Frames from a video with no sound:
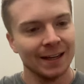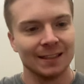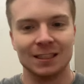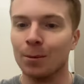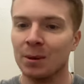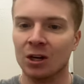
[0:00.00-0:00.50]

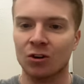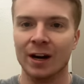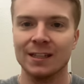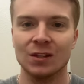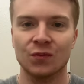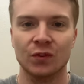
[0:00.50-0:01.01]
it's going to be a
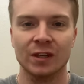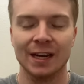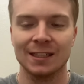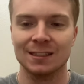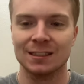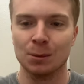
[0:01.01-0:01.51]
crazy free
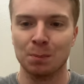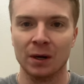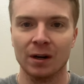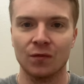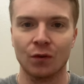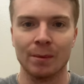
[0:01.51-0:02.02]
agency
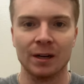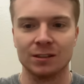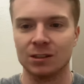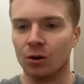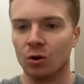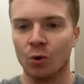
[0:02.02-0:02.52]
period for
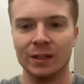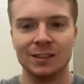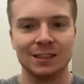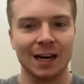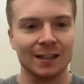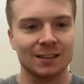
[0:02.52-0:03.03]
Minnesota.
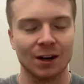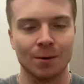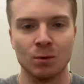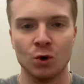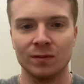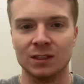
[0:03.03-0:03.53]
Kwesi's got a ton
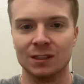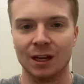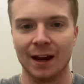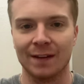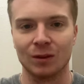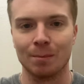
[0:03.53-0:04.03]
of moves he's
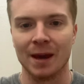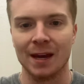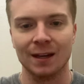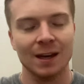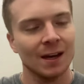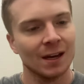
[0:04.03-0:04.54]
going to have to
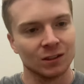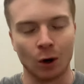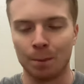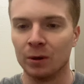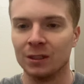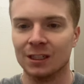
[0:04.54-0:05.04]
make. So I
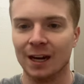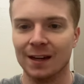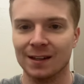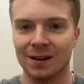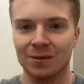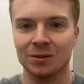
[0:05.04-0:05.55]

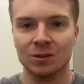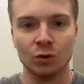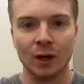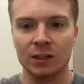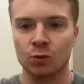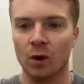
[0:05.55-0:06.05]
appreciate, you know, you
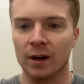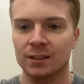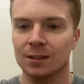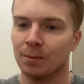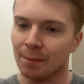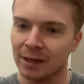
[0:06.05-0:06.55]
guys
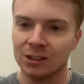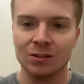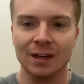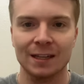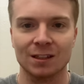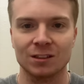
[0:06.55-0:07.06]
watching. But make sure you
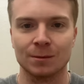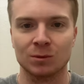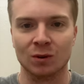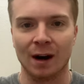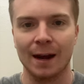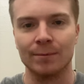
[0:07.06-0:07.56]
guys are
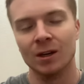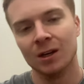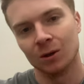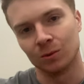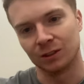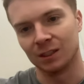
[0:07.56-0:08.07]
subscribed.
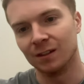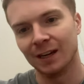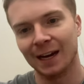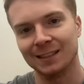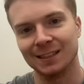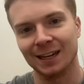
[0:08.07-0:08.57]
We'll see you
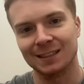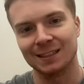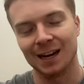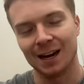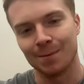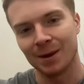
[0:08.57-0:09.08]
guys next
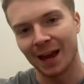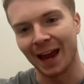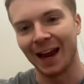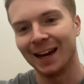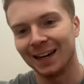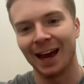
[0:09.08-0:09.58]
time.
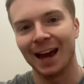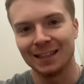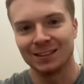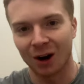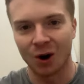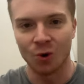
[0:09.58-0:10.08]
And
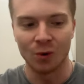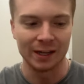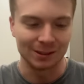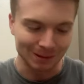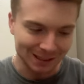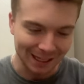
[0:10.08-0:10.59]
as
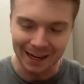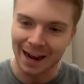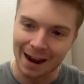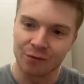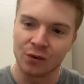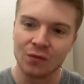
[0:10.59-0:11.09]
always, we say
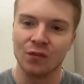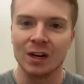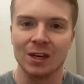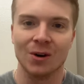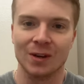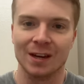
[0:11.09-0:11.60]
it every
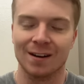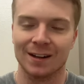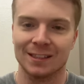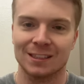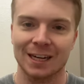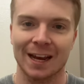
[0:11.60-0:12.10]
video here
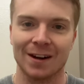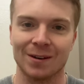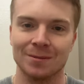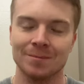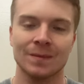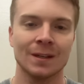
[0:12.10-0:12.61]
on the
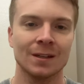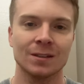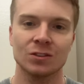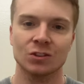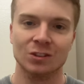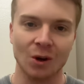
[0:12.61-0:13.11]
channel,
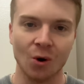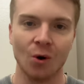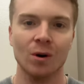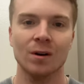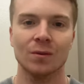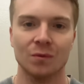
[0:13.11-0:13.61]

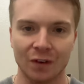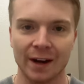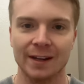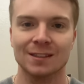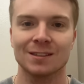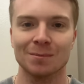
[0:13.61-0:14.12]
SKOL
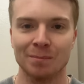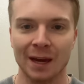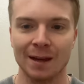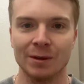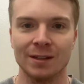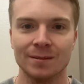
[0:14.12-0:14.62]
Vikes,
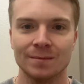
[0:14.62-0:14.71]
baby.